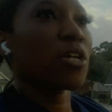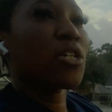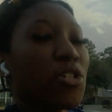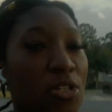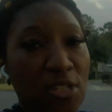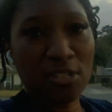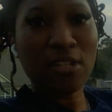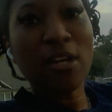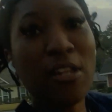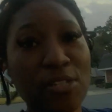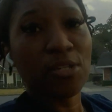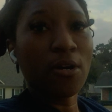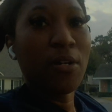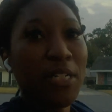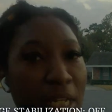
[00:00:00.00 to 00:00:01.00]
The sun is
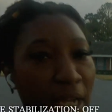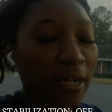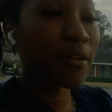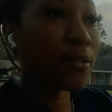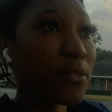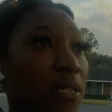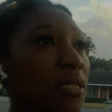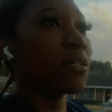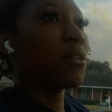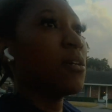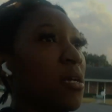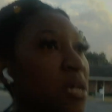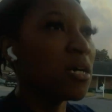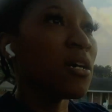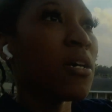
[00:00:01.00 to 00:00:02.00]
going down,
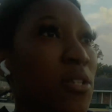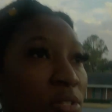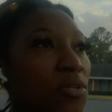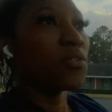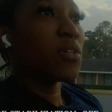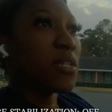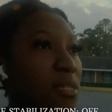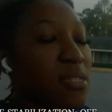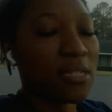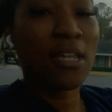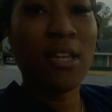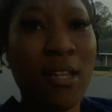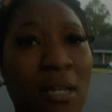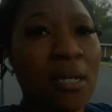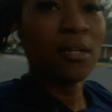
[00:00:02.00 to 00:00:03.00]
so you can
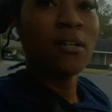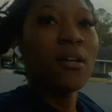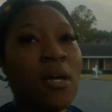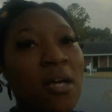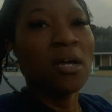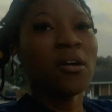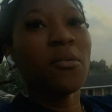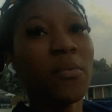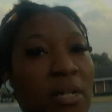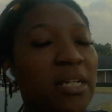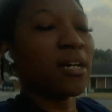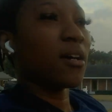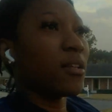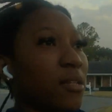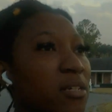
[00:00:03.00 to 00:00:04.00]
see what it
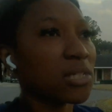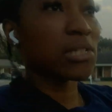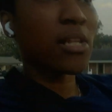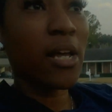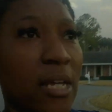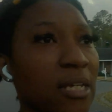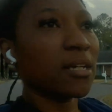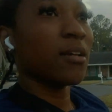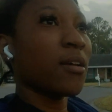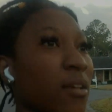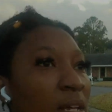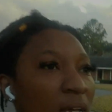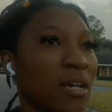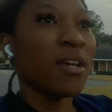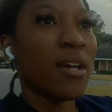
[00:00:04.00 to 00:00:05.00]
kind of looks like
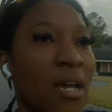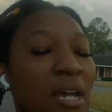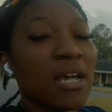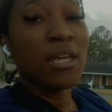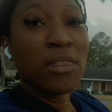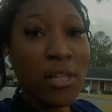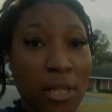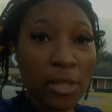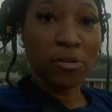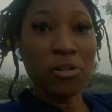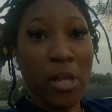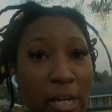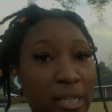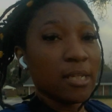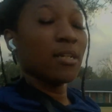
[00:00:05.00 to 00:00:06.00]
in the low
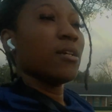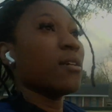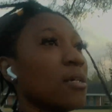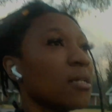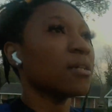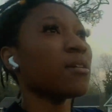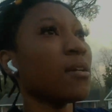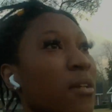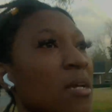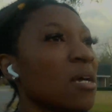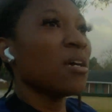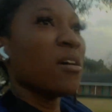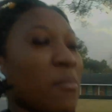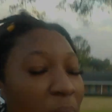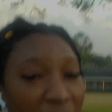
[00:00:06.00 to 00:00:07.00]
light.
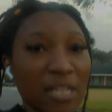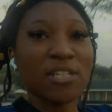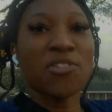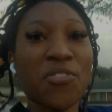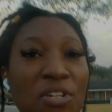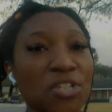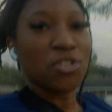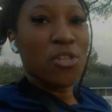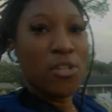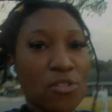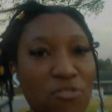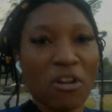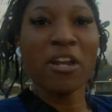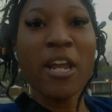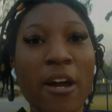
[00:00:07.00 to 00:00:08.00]
But let's finish this
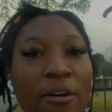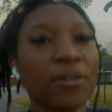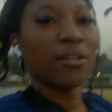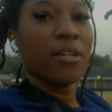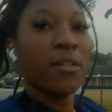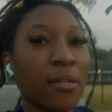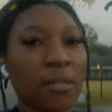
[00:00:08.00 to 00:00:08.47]
run out.